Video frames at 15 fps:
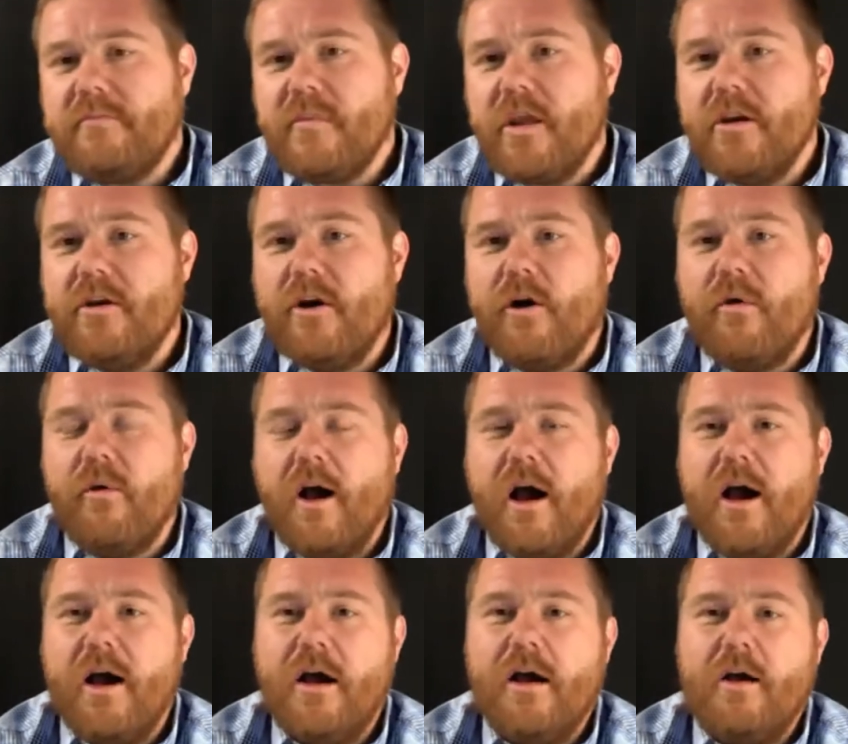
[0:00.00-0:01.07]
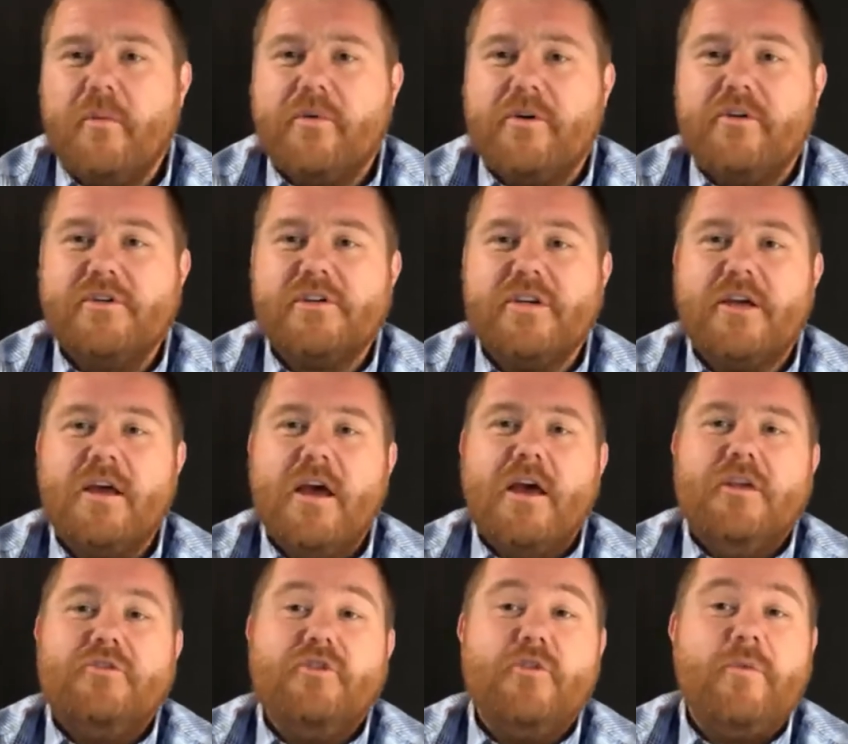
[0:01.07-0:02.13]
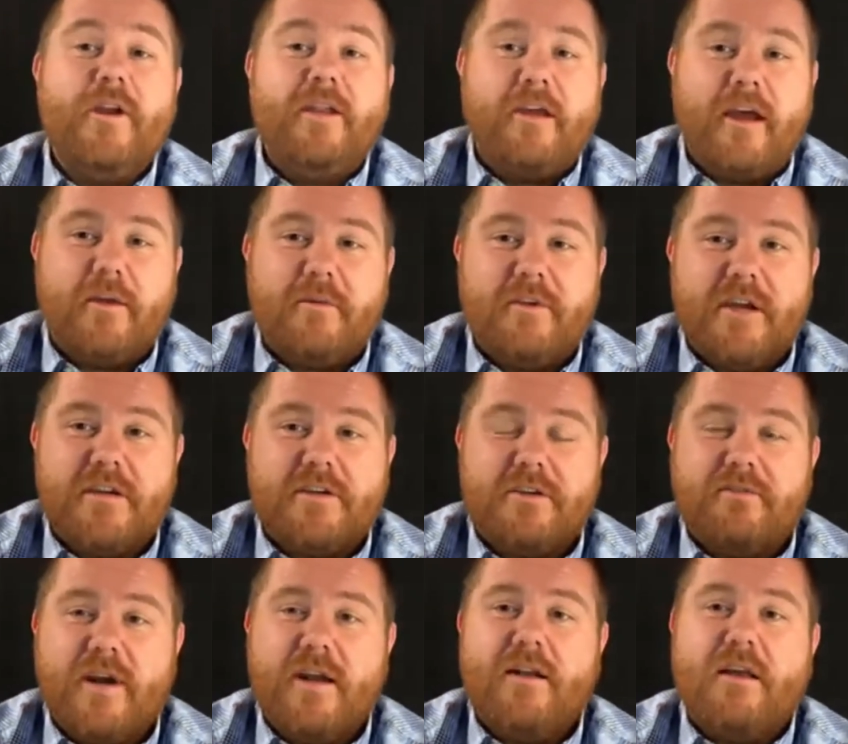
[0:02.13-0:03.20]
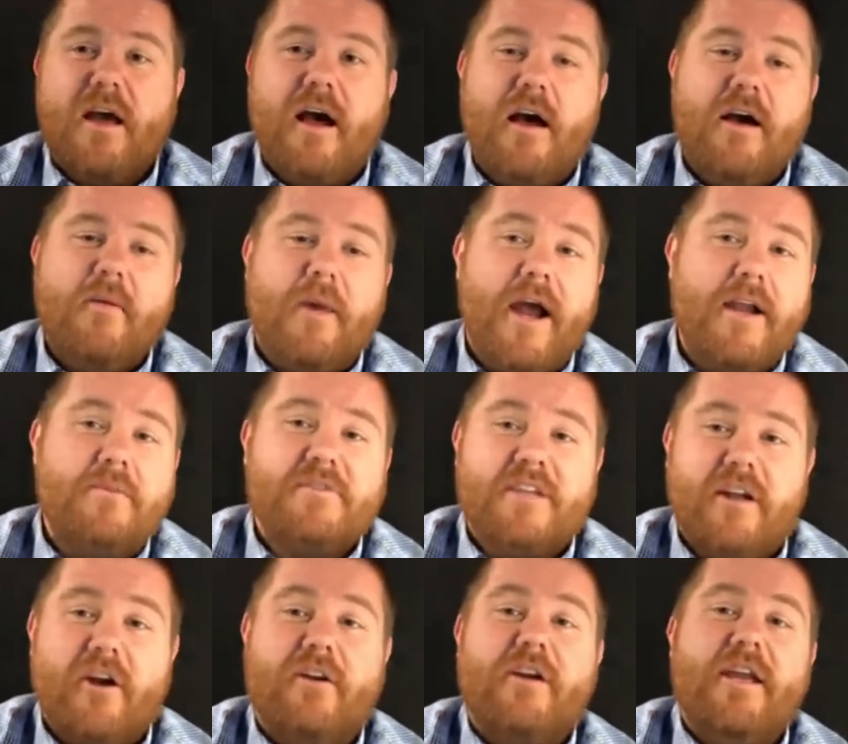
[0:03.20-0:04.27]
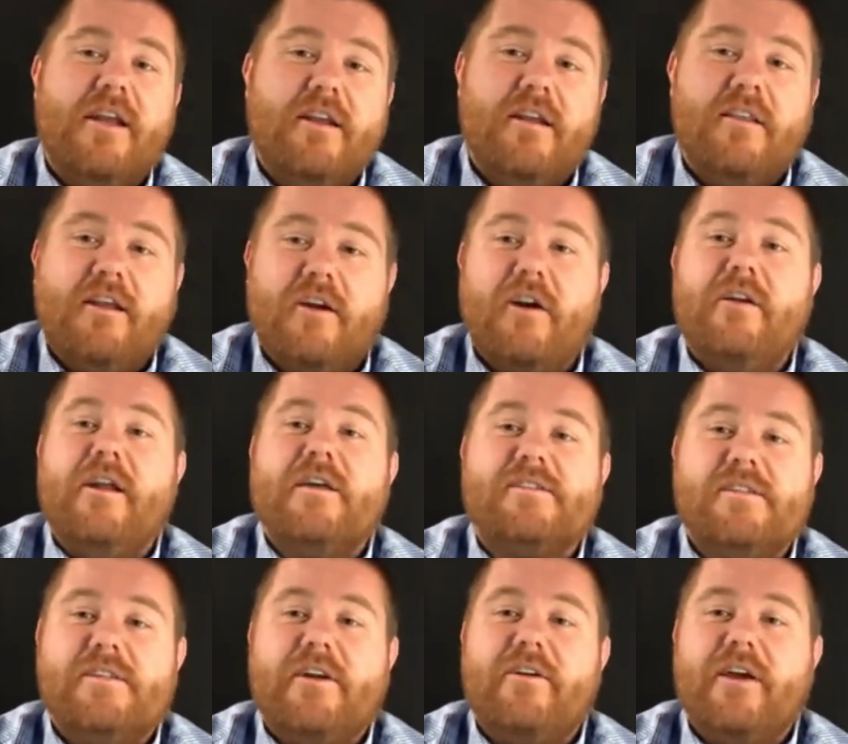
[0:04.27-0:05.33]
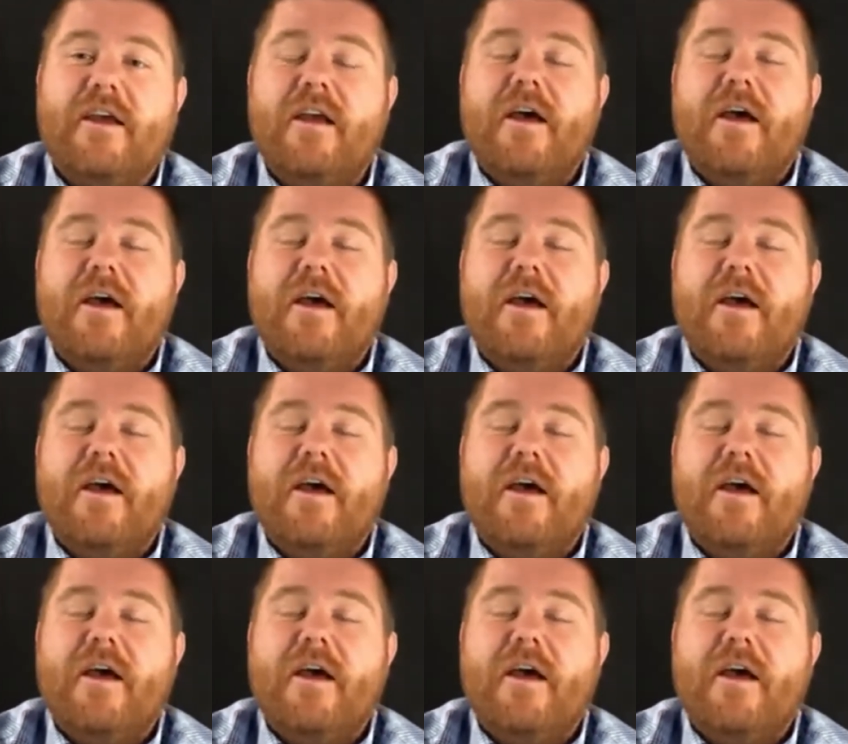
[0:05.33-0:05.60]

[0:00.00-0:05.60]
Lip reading: producing too many documentation, right? Items that aren't needed, that aren't necessary,